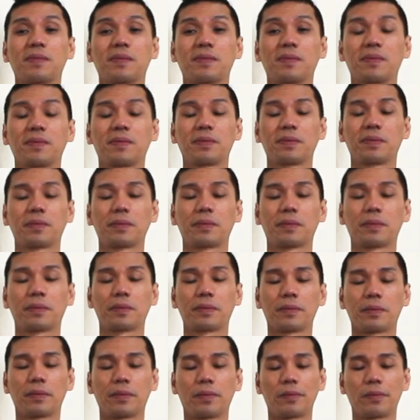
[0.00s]

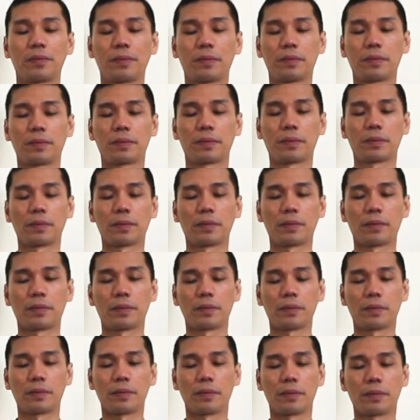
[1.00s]

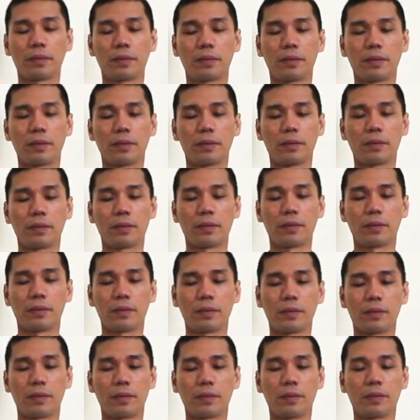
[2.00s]

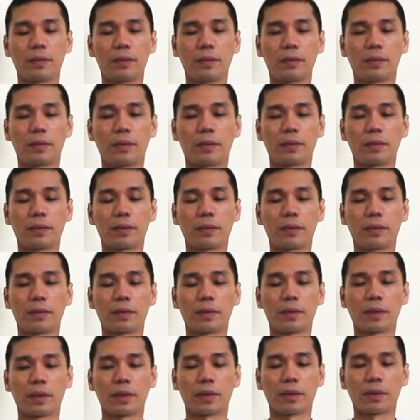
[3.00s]

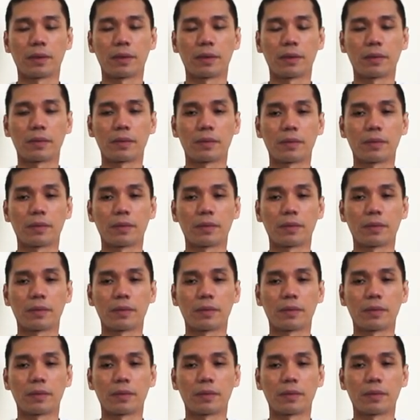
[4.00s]
(no one is talking)